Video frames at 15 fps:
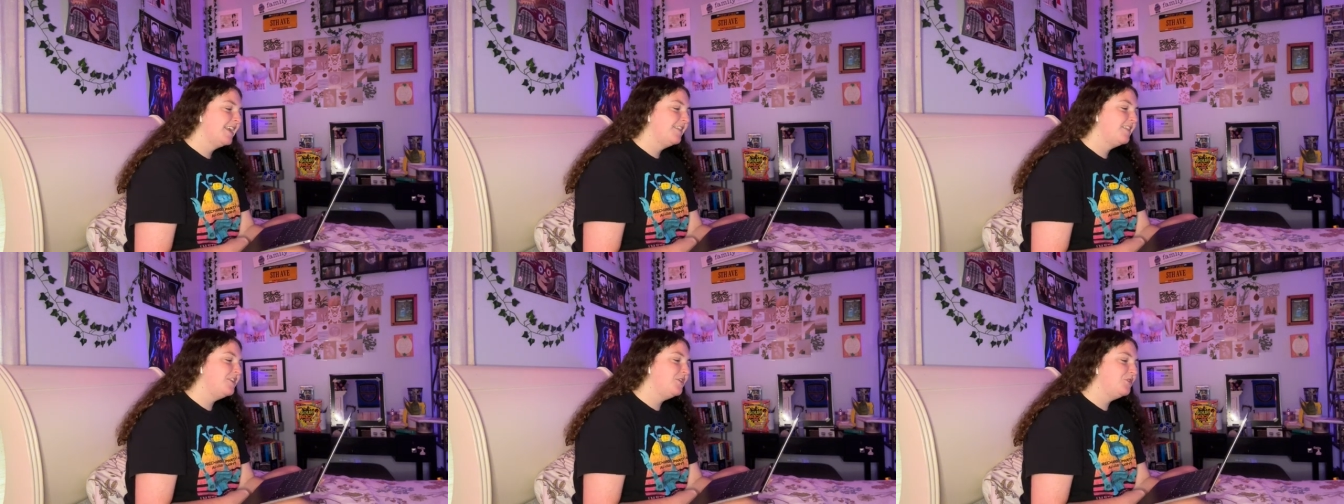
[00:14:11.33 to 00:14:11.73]

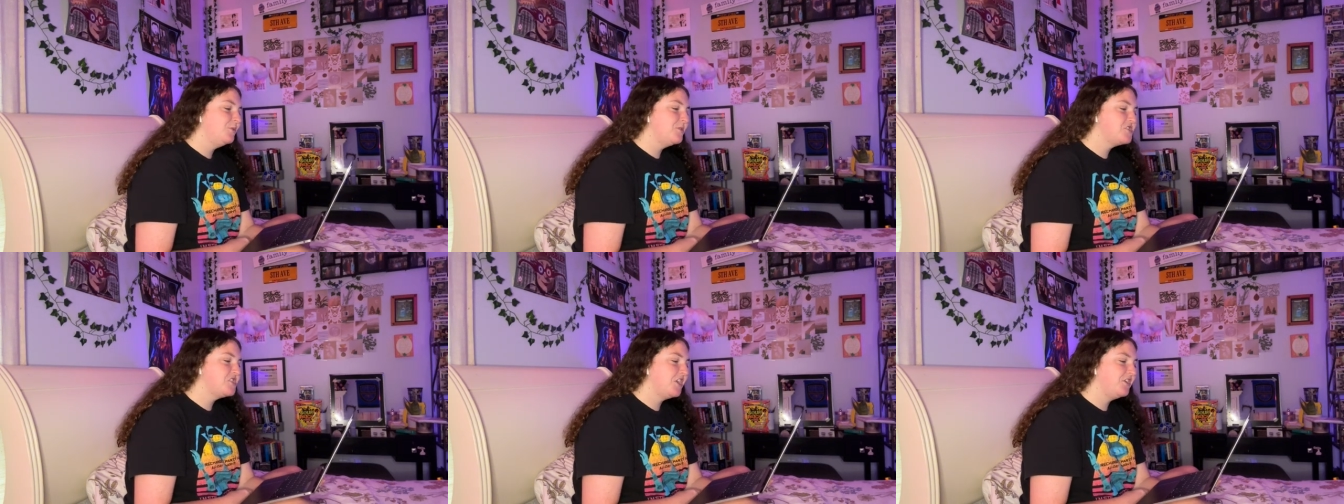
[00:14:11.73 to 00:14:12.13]
The news
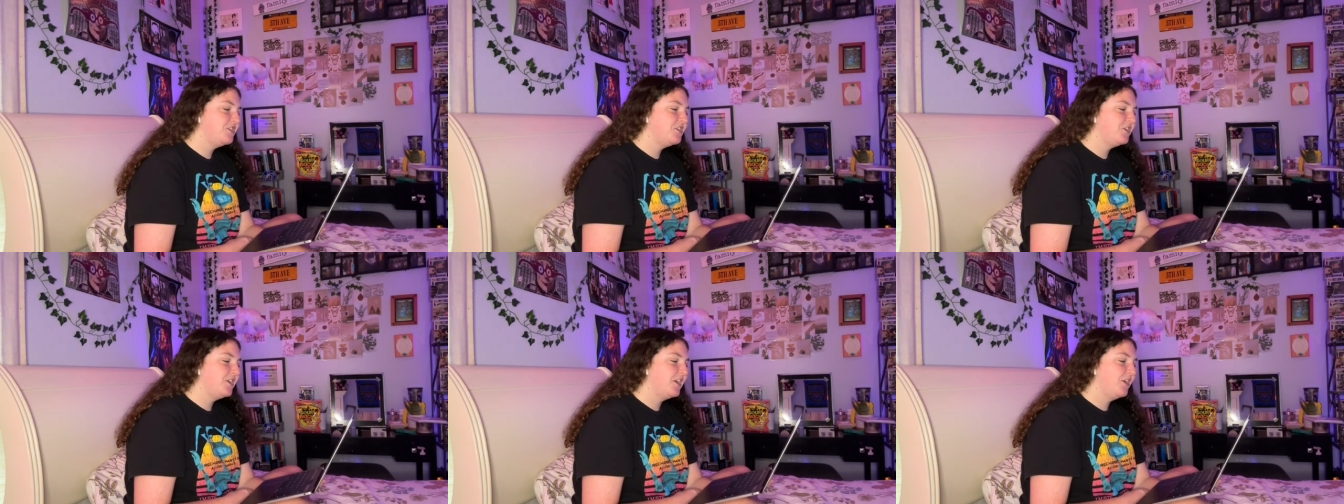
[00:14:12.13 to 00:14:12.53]
was shared
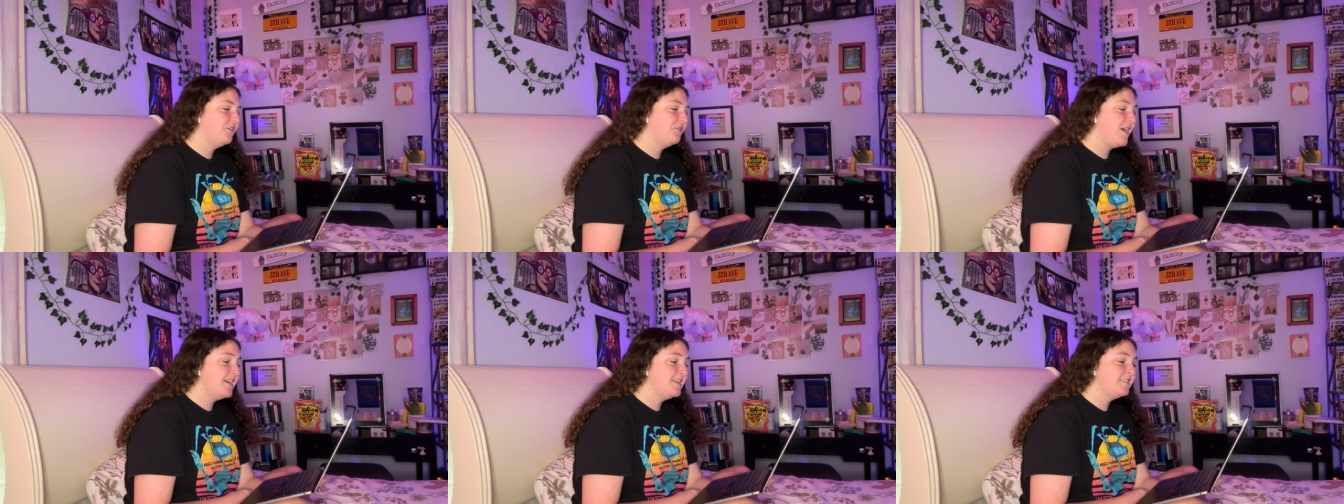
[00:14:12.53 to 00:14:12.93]
during
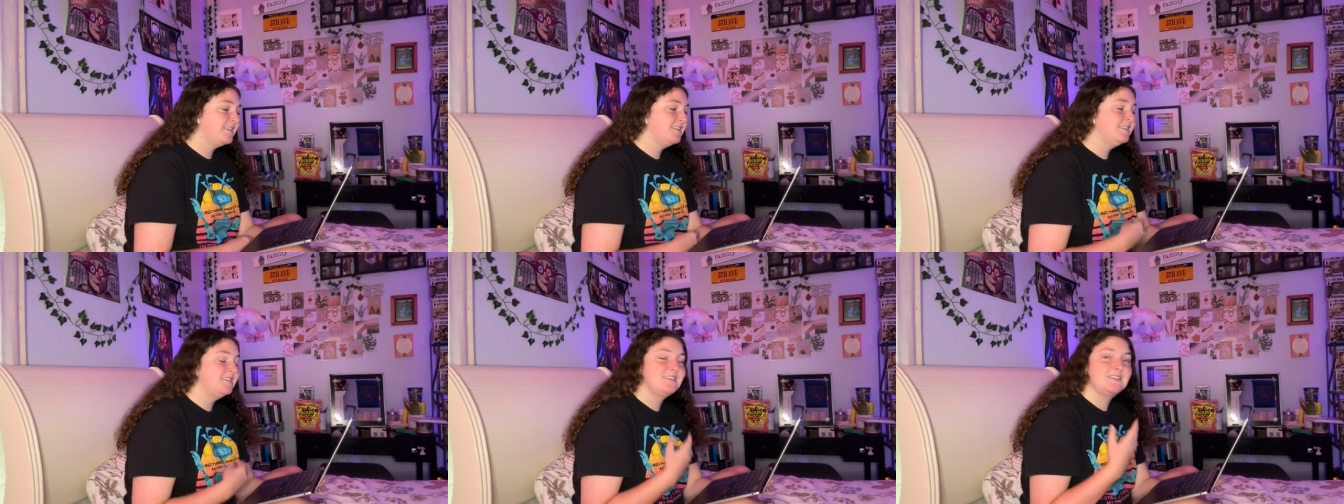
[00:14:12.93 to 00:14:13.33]

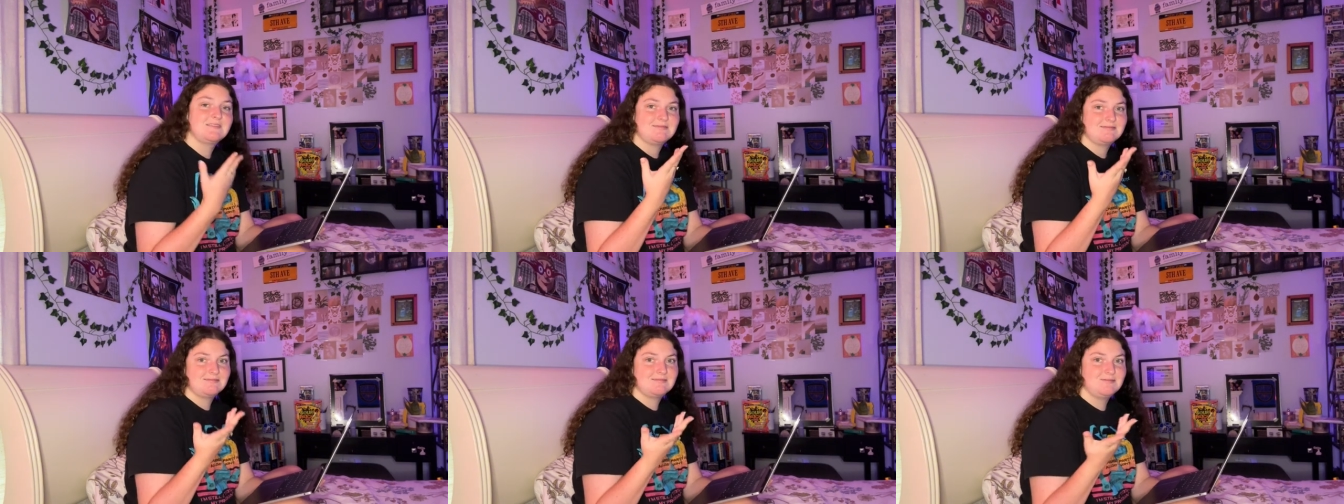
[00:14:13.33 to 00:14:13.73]
Horizons,
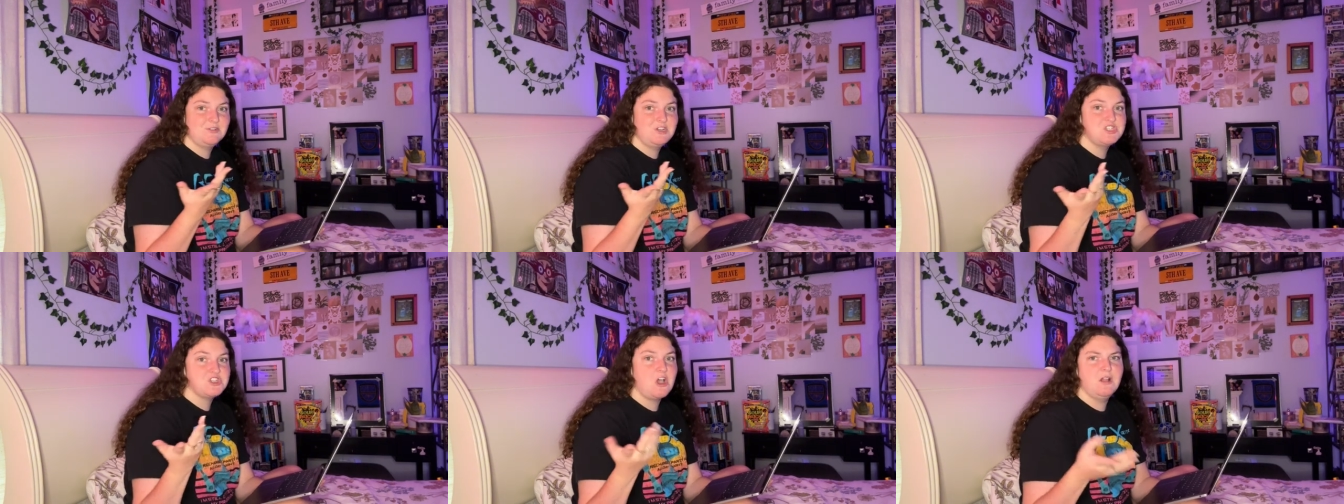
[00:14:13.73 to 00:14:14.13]

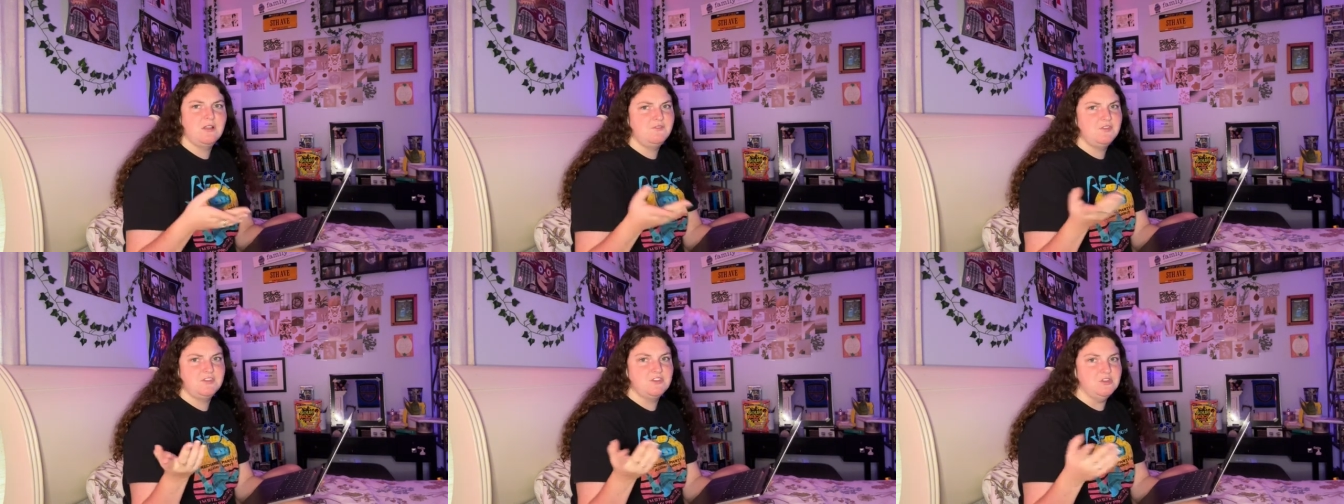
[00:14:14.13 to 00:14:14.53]
which all of
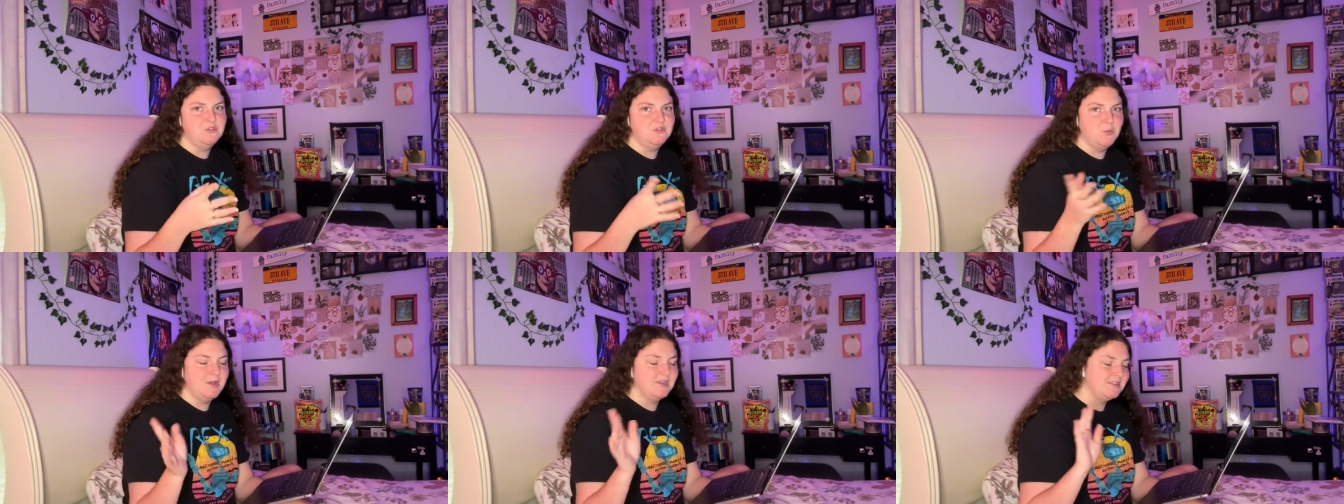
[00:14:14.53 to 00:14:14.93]
this
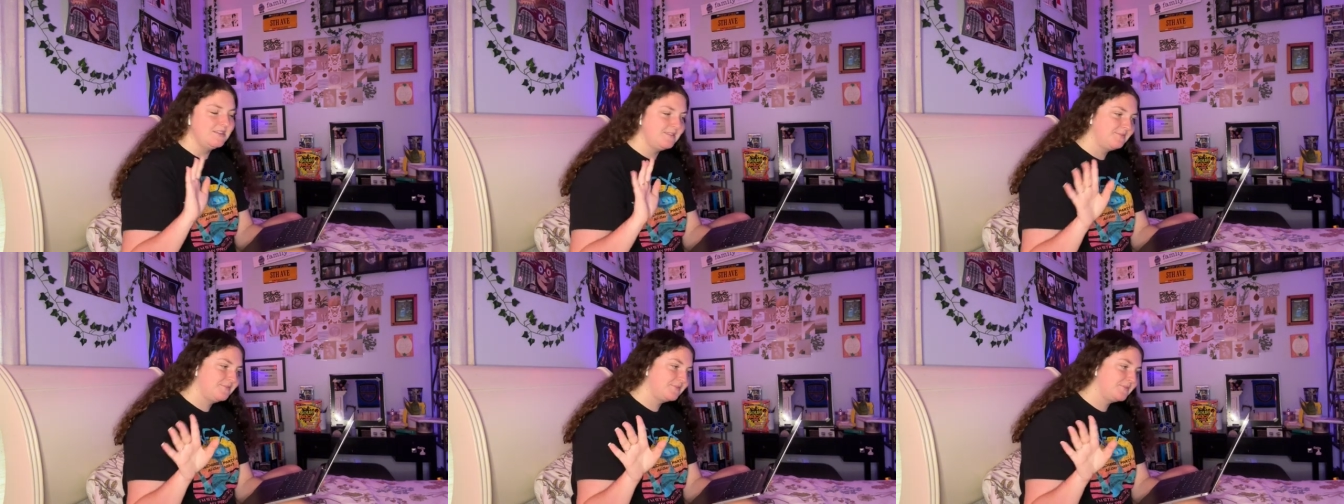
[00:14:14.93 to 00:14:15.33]
news was.
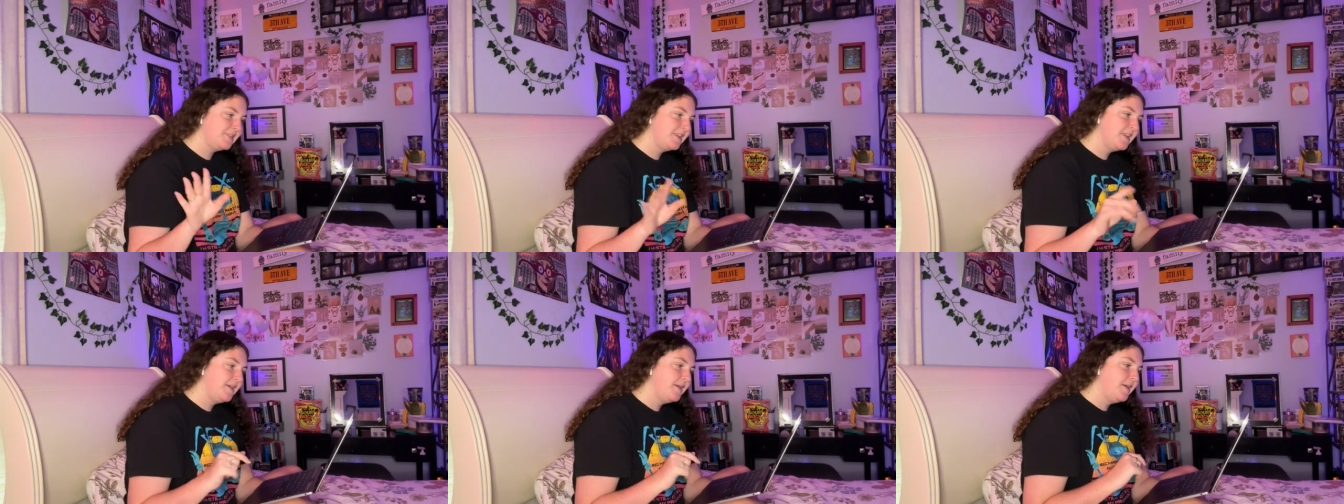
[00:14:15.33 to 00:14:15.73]

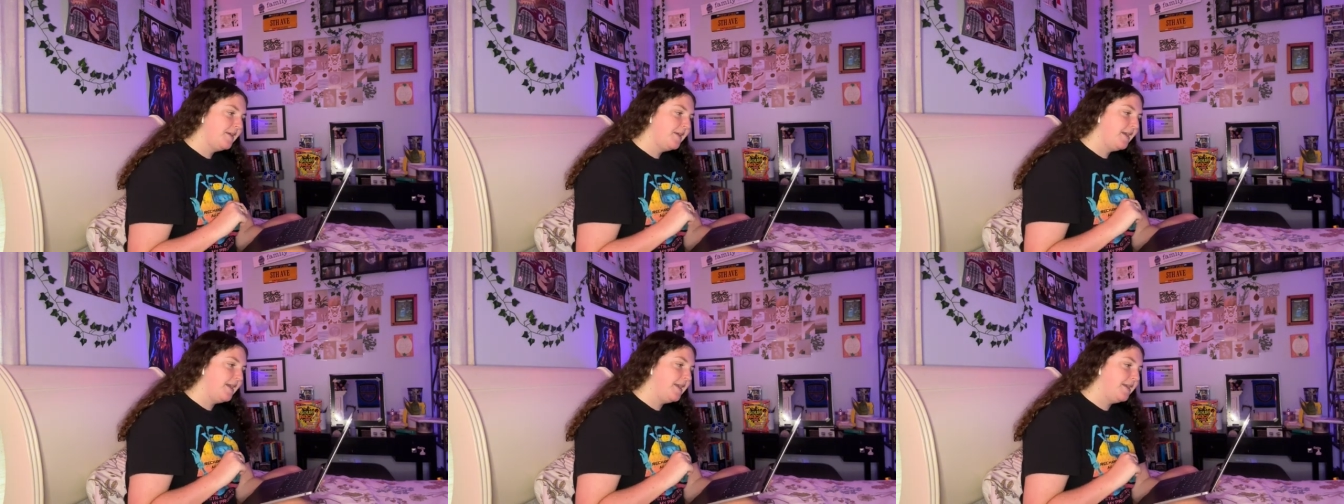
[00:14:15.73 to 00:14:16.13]

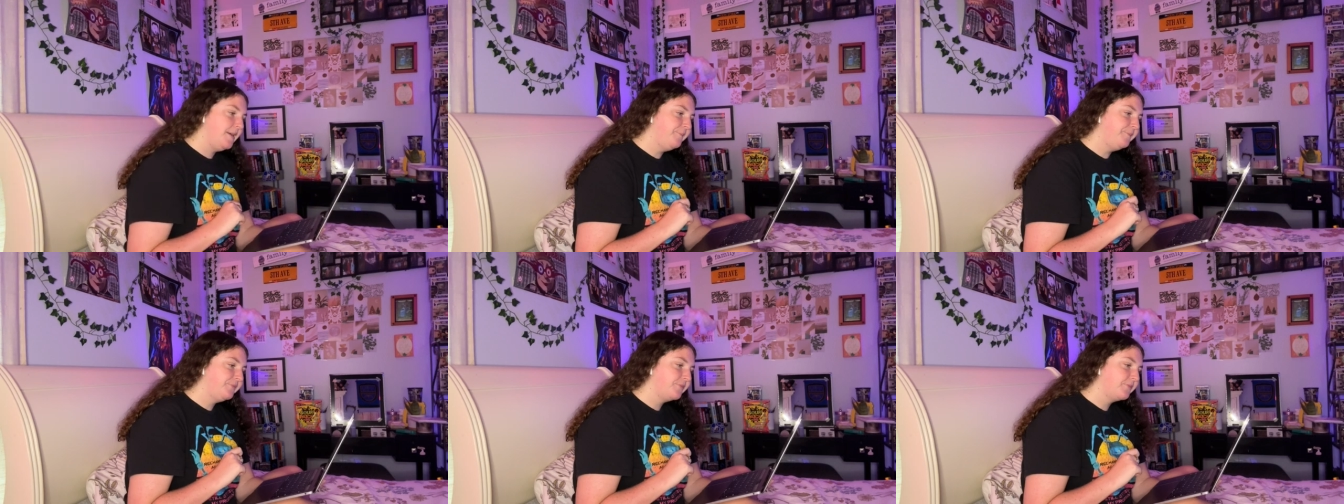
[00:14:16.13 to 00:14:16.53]

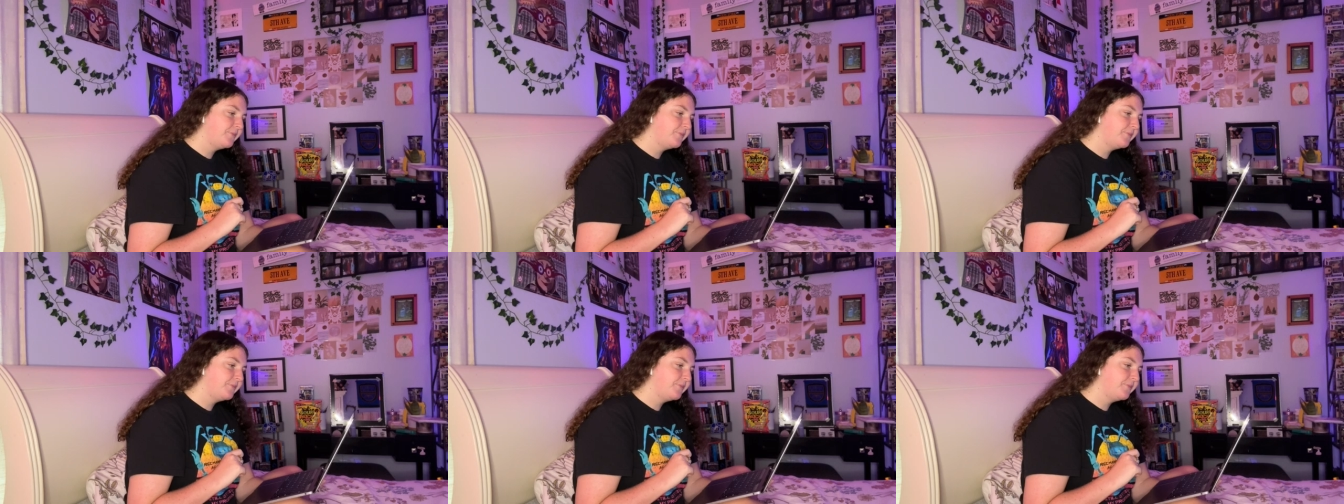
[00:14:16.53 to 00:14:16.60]
Um,